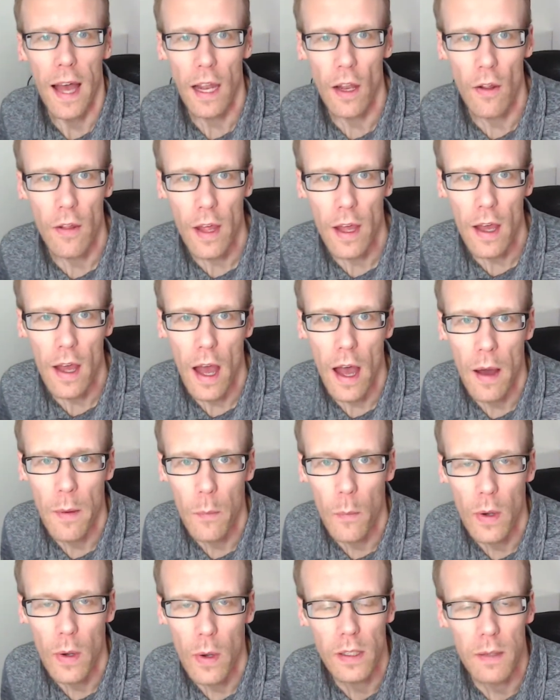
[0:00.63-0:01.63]
Hello there
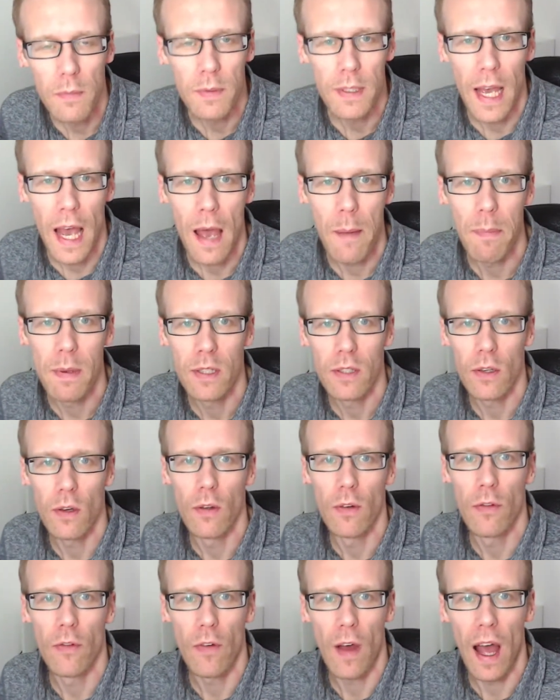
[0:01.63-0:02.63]
and welcome to
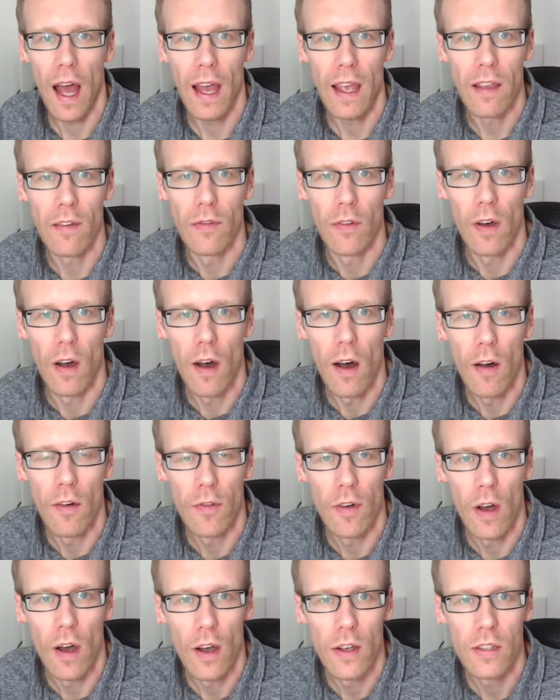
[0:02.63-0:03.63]
episode 5
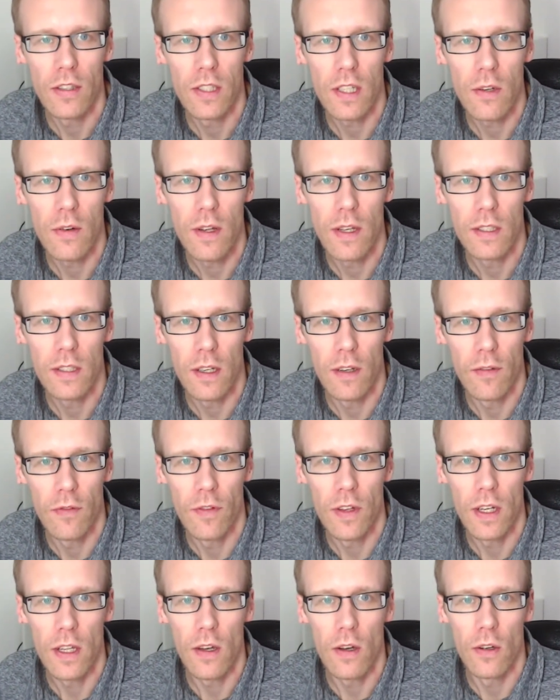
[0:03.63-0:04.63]
of our series of
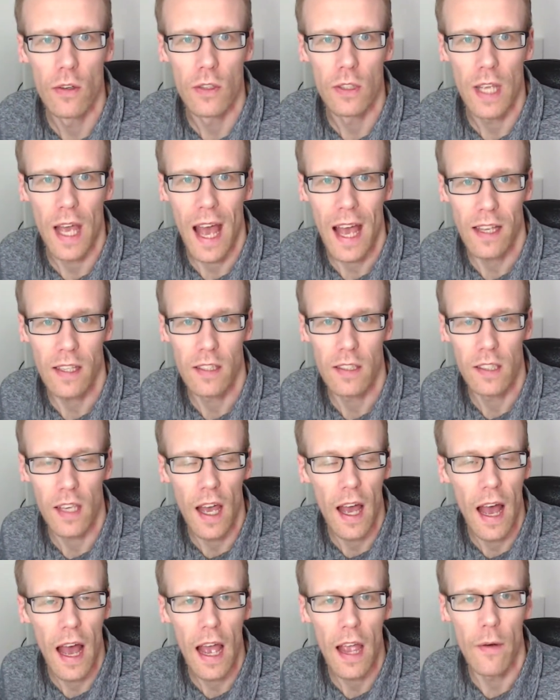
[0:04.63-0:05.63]
videos
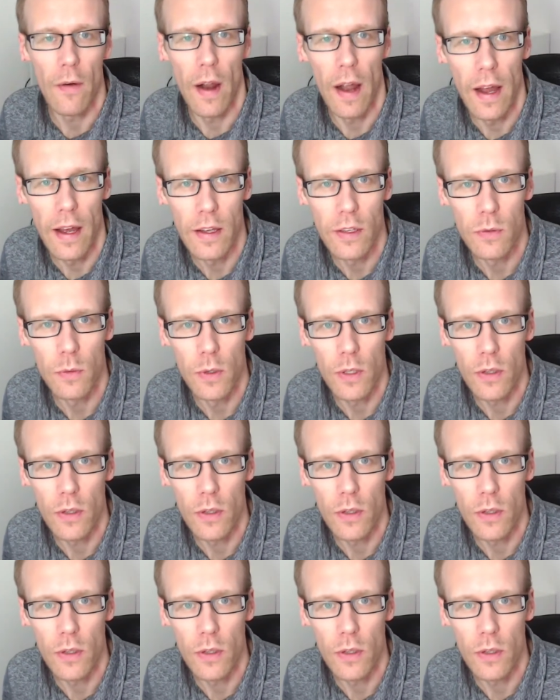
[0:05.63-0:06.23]
AskHighrise,